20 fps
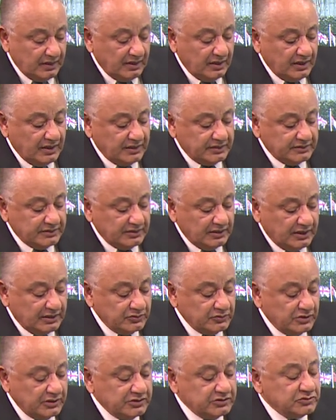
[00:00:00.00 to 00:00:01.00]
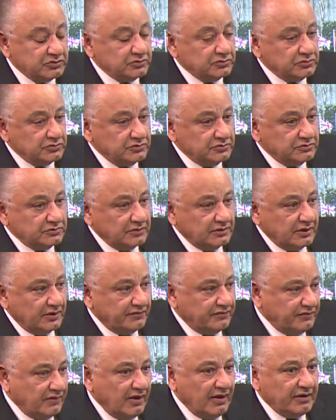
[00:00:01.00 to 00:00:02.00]
and into
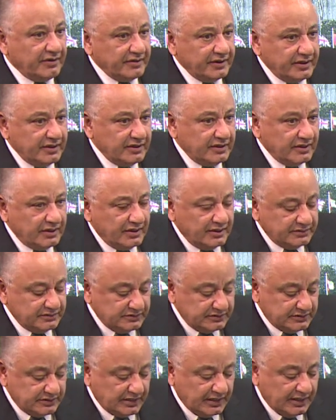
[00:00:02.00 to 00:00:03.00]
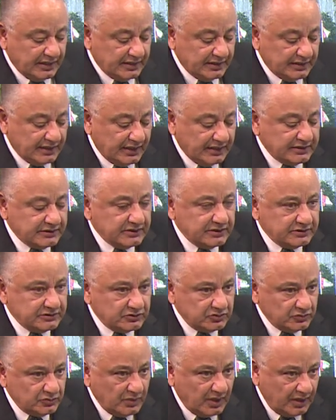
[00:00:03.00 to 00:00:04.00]
Afar and
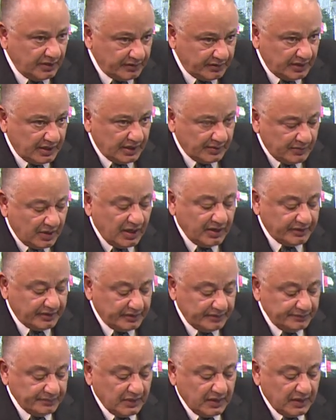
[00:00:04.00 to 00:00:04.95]
into Amhara.